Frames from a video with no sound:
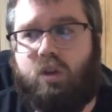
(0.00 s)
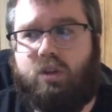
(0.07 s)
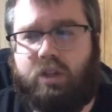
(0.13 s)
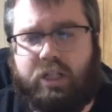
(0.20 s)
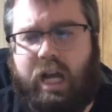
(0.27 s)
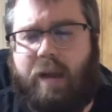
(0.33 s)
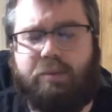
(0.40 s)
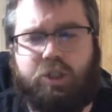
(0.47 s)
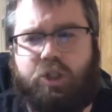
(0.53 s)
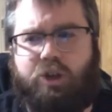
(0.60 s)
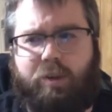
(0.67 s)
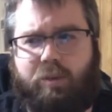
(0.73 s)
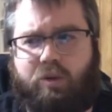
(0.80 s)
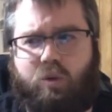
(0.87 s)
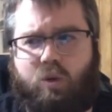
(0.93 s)
the cops
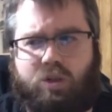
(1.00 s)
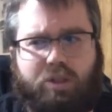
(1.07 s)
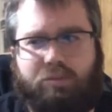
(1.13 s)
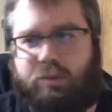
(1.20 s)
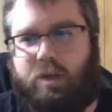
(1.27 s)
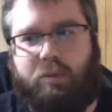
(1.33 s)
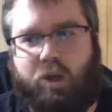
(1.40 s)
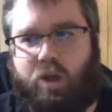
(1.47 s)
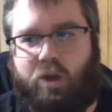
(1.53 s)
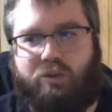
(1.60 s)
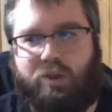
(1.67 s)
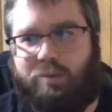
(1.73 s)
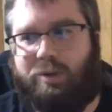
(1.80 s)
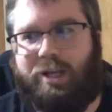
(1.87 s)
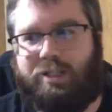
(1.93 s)
showed up, of course. I'm jumping all
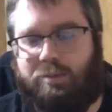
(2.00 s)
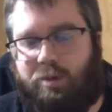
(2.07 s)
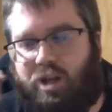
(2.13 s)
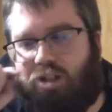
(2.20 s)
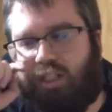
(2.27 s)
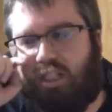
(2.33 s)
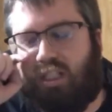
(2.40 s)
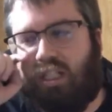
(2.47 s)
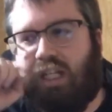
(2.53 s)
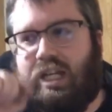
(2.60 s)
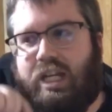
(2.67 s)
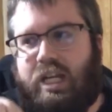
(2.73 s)
over the place. Apologies.